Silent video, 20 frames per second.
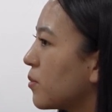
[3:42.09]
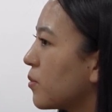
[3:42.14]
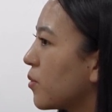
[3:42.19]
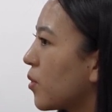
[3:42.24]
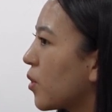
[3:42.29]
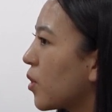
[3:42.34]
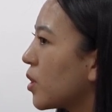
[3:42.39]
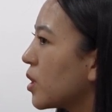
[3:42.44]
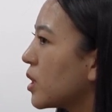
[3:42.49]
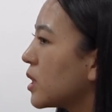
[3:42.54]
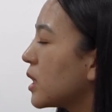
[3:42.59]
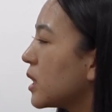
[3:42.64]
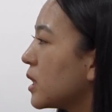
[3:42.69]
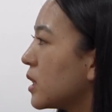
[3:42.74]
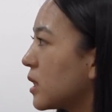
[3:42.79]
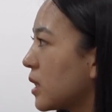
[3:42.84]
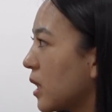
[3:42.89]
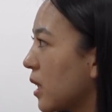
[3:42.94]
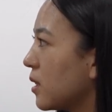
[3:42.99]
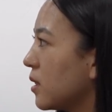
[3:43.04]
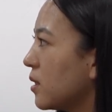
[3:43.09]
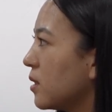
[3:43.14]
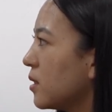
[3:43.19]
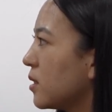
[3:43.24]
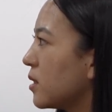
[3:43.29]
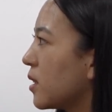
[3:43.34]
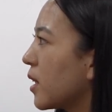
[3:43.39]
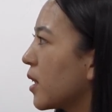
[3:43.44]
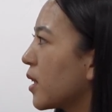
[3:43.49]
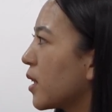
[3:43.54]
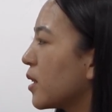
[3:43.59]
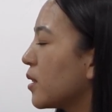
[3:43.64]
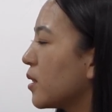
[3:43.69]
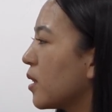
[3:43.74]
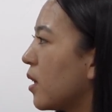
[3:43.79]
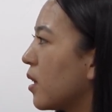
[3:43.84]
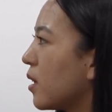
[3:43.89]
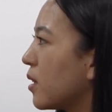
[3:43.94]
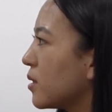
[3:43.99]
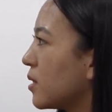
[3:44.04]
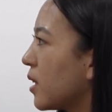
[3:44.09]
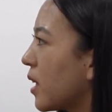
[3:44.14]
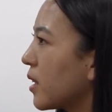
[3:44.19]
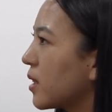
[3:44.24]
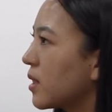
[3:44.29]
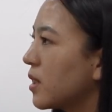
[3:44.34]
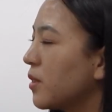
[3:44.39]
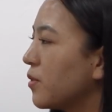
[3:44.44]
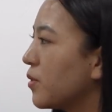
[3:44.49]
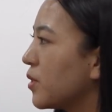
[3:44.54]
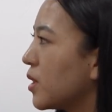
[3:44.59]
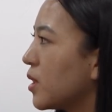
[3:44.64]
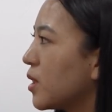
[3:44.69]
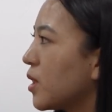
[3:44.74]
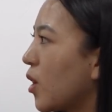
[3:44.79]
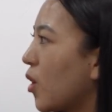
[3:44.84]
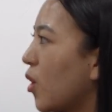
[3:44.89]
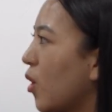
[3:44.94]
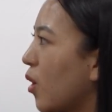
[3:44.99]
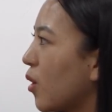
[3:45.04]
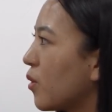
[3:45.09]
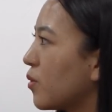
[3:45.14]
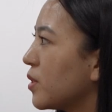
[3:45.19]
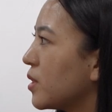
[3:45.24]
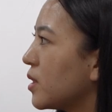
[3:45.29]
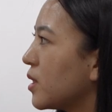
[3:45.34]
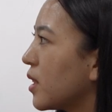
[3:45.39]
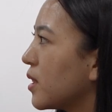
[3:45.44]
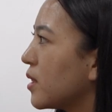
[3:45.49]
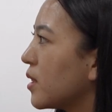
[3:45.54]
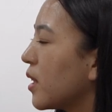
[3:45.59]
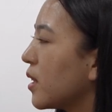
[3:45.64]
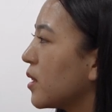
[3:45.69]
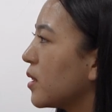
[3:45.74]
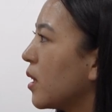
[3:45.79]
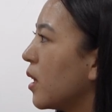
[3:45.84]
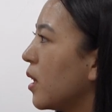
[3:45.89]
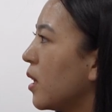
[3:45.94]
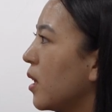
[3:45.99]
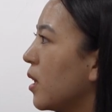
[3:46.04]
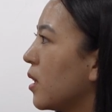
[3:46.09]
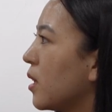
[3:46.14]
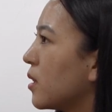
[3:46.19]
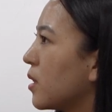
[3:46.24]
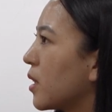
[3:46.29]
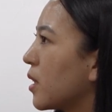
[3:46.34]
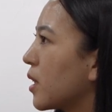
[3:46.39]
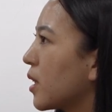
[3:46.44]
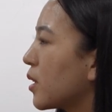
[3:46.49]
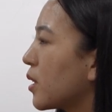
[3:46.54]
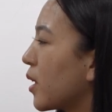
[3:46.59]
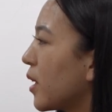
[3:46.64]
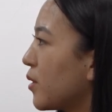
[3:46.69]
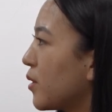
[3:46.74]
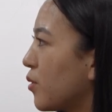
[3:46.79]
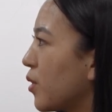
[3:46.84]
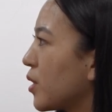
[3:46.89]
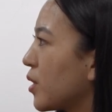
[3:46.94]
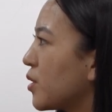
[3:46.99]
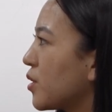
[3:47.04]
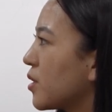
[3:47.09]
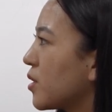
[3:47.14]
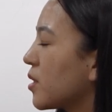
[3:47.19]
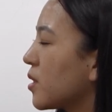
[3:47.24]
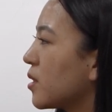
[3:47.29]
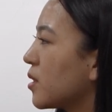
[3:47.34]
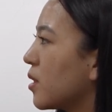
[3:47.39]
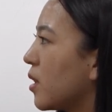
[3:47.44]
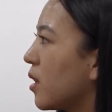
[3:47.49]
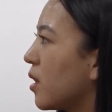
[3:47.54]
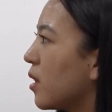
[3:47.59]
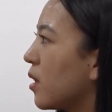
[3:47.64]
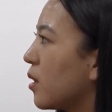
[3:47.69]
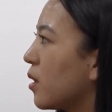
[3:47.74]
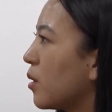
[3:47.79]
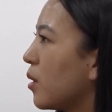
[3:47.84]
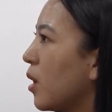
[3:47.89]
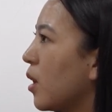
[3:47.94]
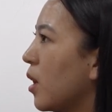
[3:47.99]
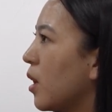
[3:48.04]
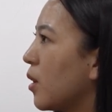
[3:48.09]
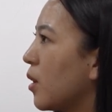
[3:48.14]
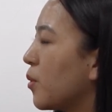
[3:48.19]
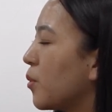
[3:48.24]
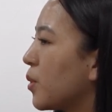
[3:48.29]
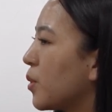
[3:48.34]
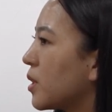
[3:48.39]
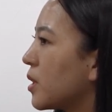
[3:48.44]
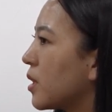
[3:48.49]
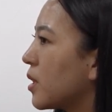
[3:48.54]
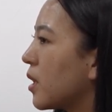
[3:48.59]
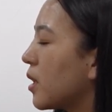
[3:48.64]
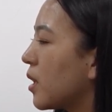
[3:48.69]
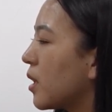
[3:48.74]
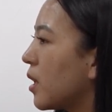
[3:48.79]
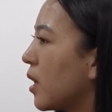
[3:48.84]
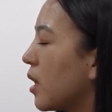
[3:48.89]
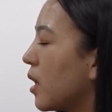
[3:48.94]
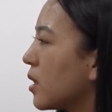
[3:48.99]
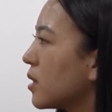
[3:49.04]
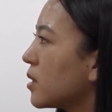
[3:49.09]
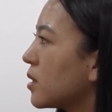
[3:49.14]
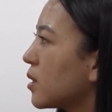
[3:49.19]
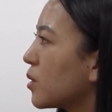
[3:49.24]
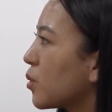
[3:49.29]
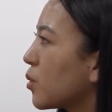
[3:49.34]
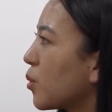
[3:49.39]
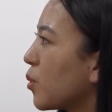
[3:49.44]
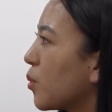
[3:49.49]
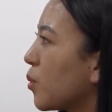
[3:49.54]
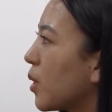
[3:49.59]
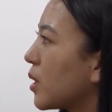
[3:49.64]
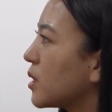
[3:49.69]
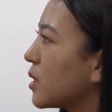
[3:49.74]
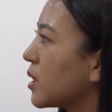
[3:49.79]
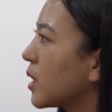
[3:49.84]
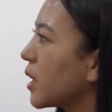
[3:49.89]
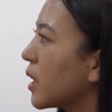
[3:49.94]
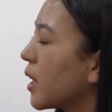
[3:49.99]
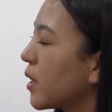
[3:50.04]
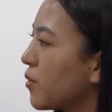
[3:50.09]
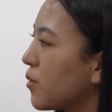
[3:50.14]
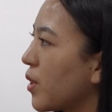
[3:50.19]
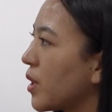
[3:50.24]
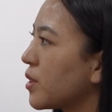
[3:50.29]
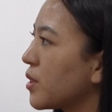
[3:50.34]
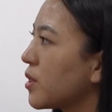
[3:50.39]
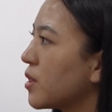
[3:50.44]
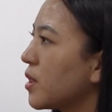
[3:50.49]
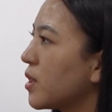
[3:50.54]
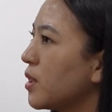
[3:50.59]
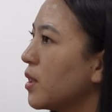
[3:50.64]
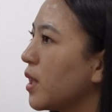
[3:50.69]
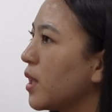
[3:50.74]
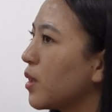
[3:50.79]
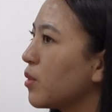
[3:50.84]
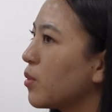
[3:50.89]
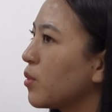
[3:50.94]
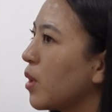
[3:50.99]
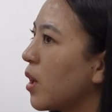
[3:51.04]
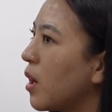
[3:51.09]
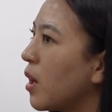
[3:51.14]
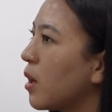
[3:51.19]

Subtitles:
For the sellers, they can directly visit our office, and then they can get registered with us. So once they get registered, then